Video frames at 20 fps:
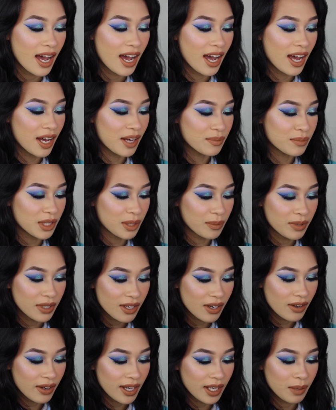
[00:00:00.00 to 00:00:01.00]
Um, so I'm gonna
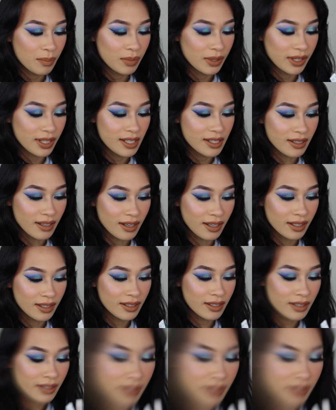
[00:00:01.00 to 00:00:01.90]
go ahead and put these on.